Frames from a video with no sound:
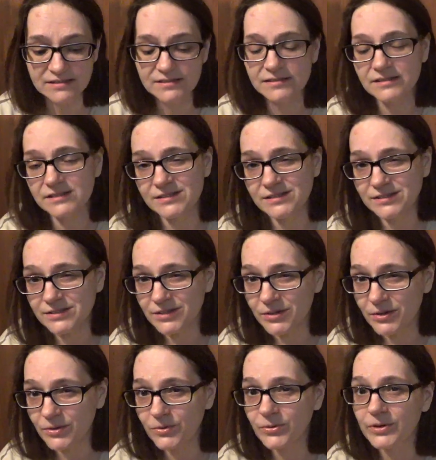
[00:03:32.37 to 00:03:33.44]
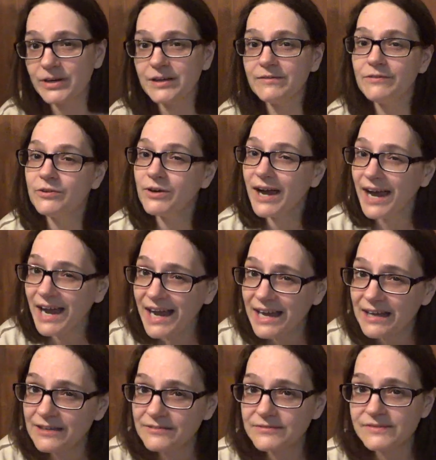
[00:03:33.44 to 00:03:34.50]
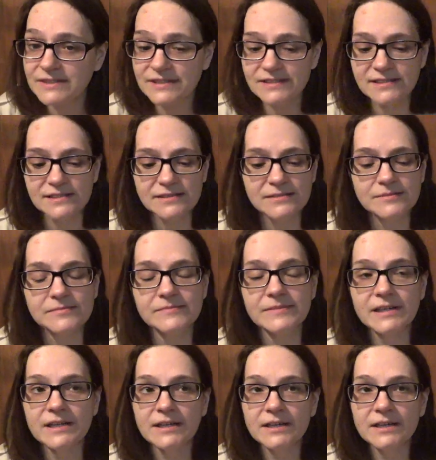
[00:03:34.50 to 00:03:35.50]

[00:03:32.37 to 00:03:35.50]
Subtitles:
So if you have some